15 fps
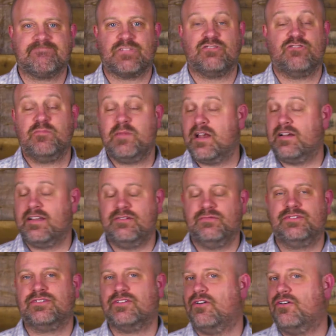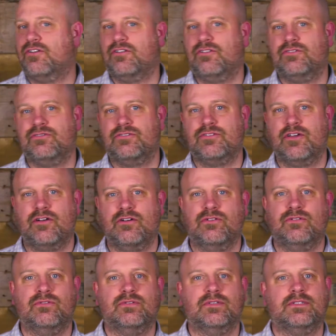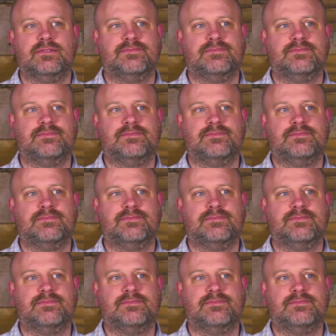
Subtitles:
For Mary, it was all so